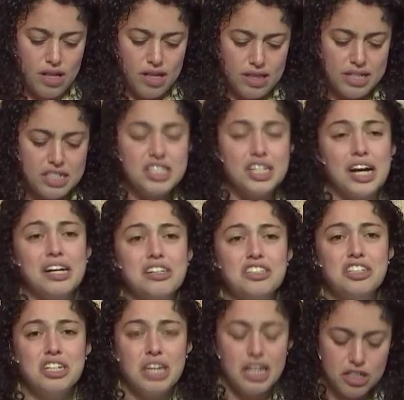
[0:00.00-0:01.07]
This
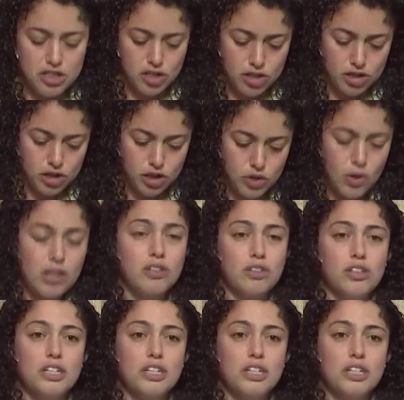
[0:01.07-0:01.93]
challenging internal struggle